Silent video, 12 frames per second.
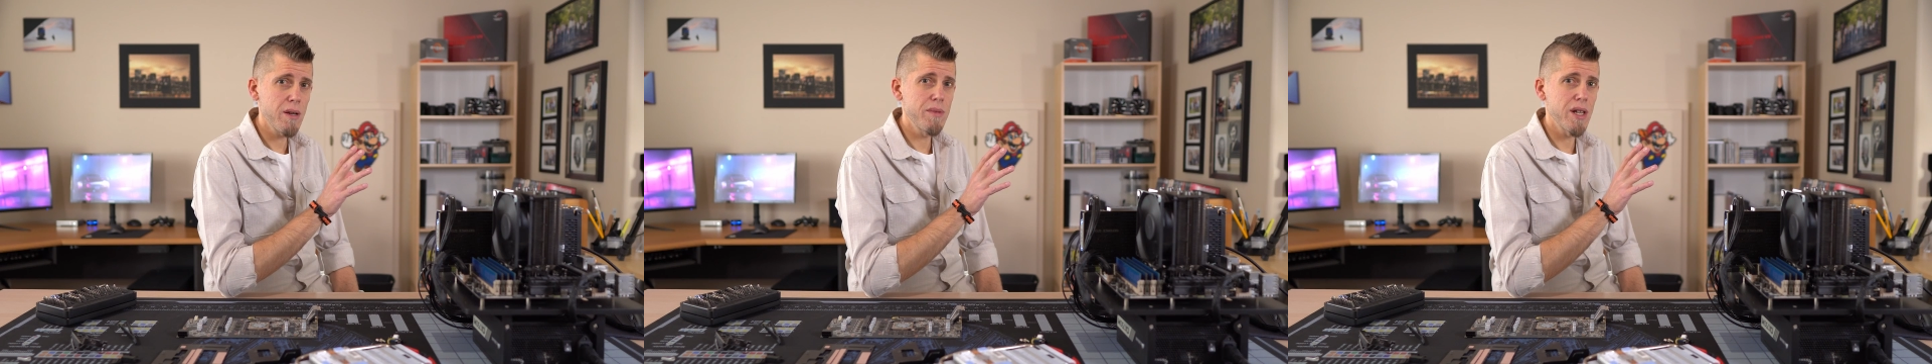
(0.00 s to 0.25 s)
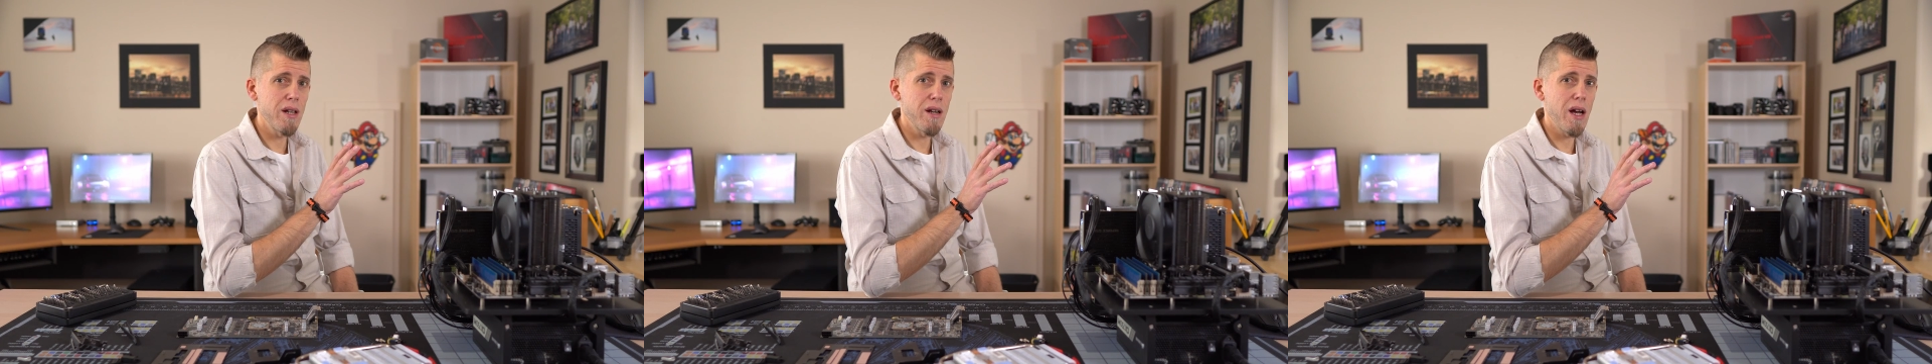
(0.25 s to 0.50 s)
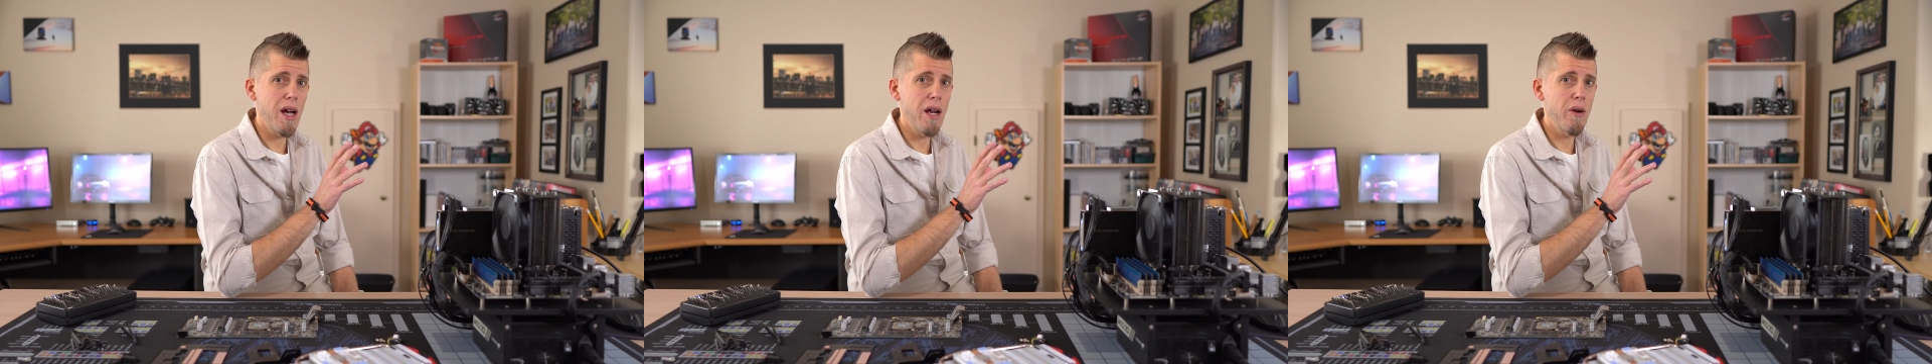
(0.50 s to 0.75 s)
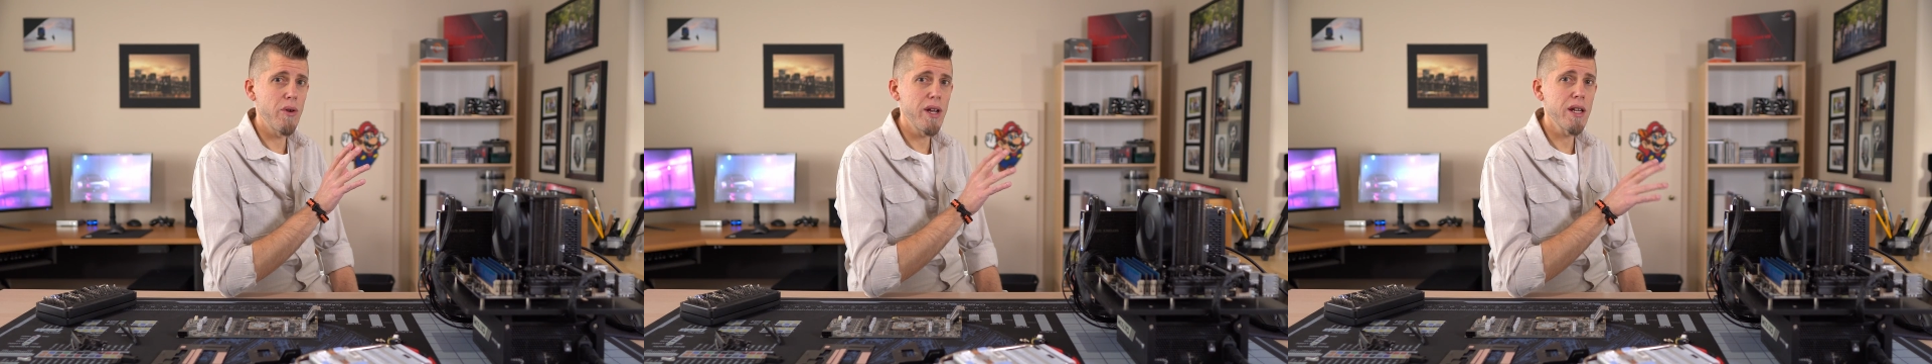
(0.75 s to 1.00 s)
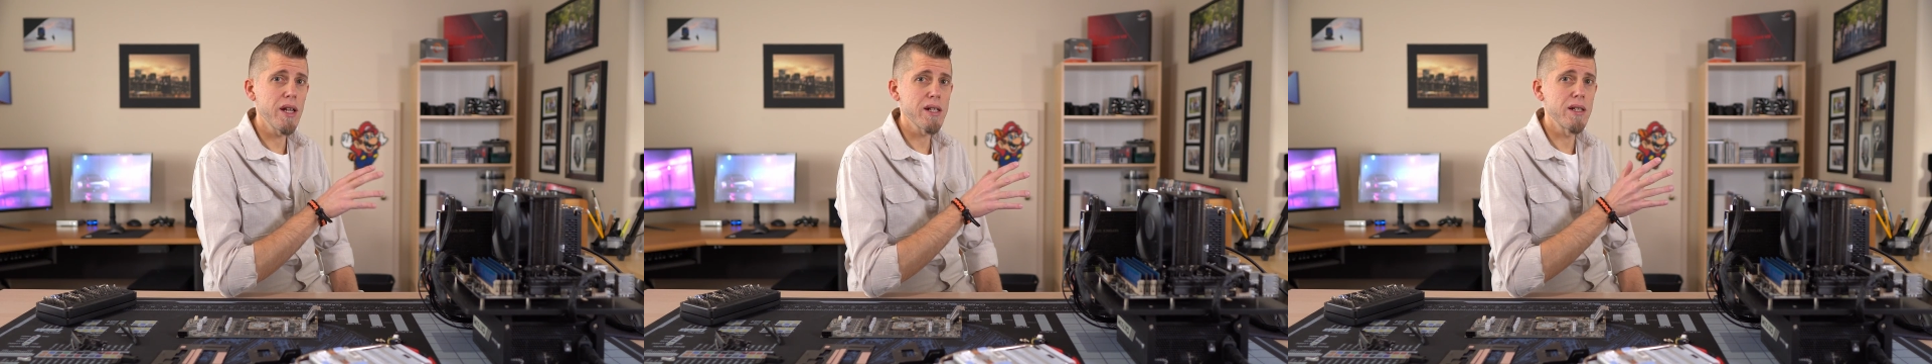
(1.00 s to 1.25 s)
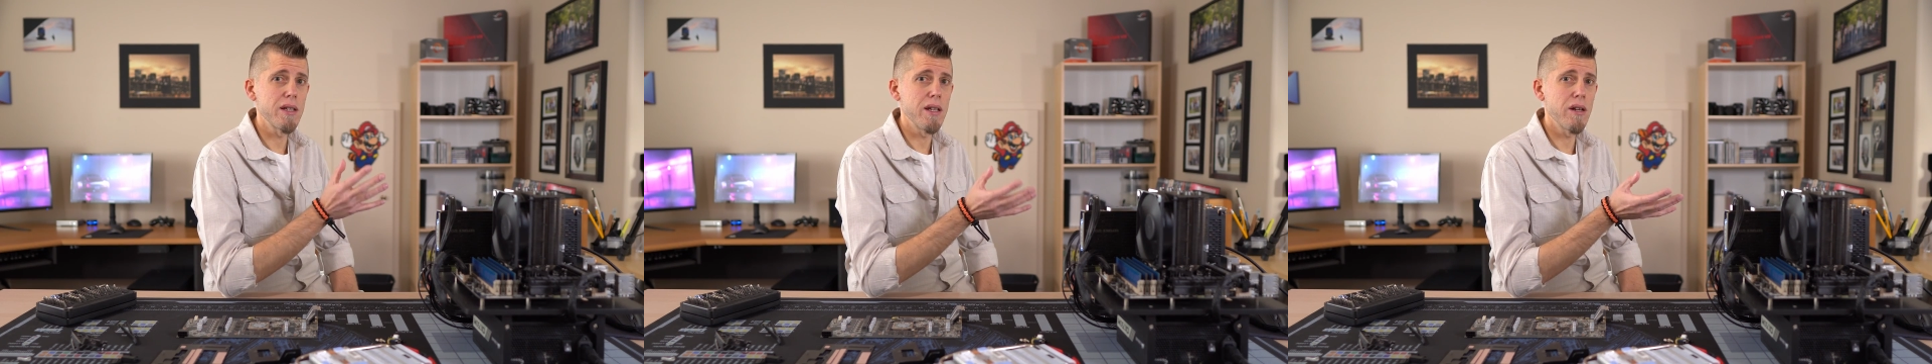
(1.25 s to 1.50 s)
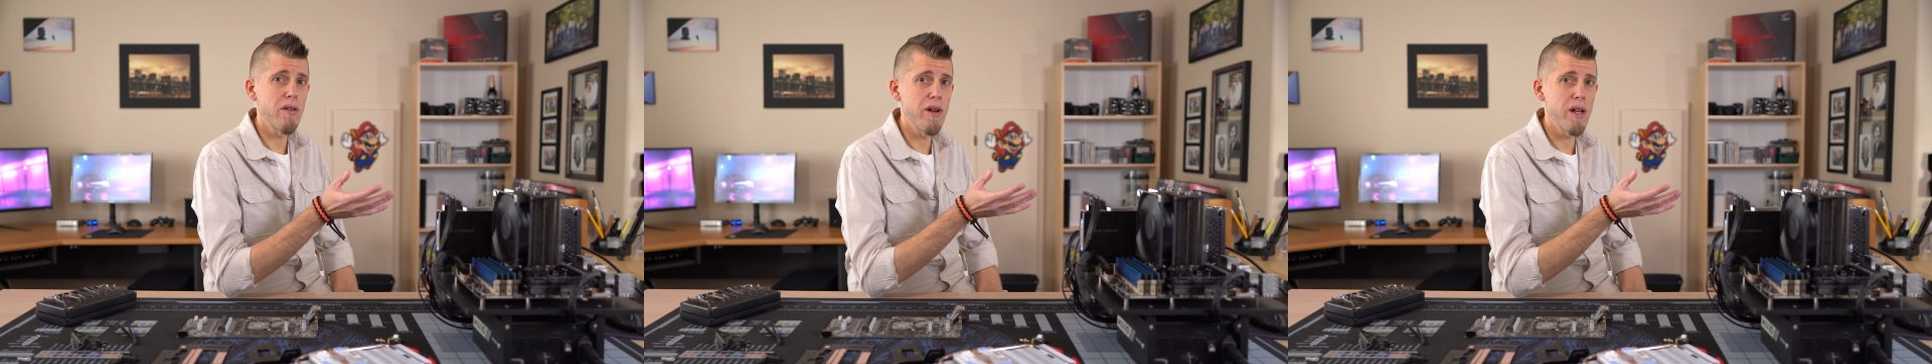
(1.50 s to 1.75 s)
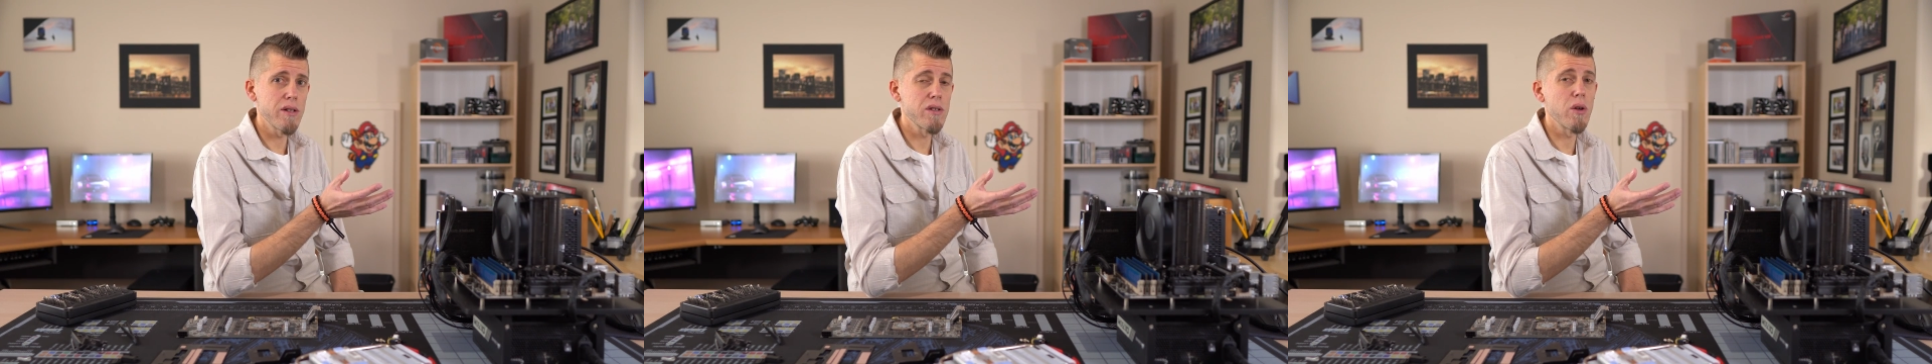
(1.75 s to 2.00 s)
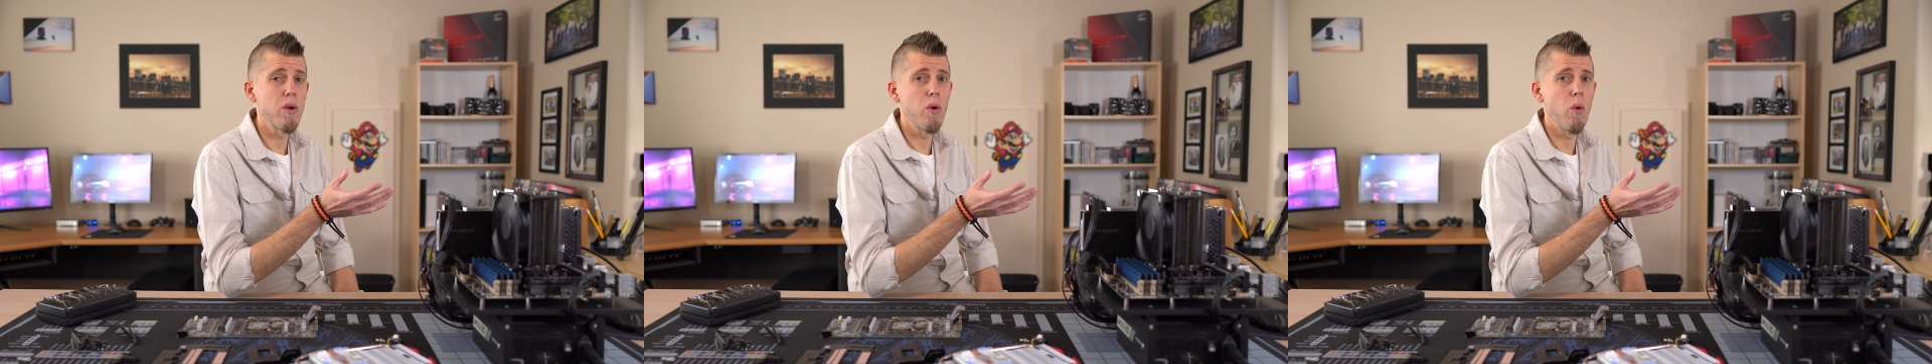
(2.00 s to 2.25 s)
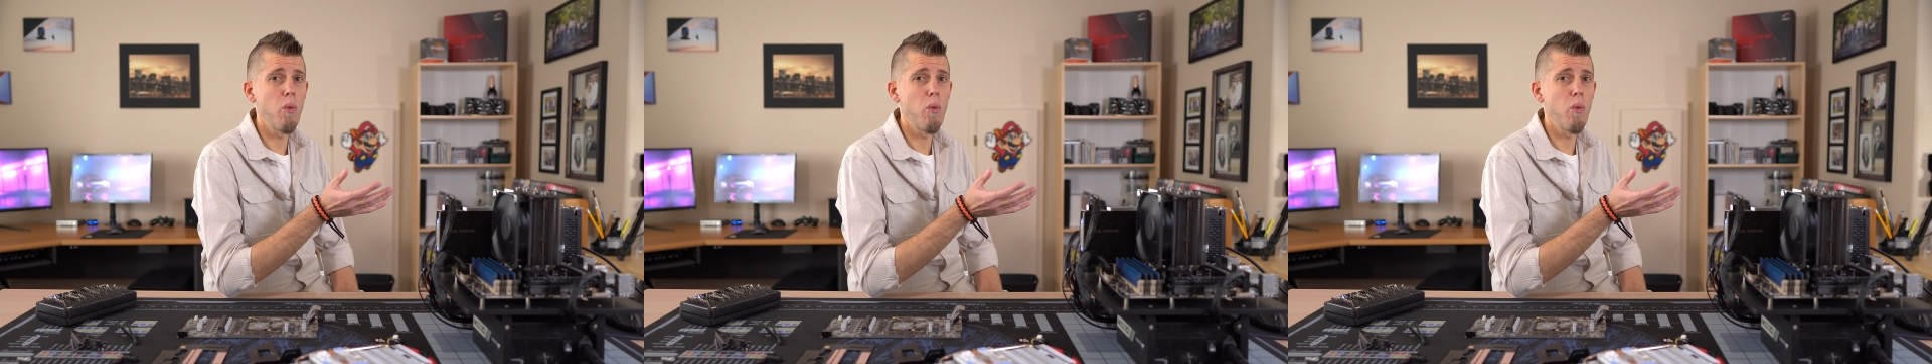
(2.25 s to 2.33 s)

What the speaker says: I'm done, I reconnect to the internet so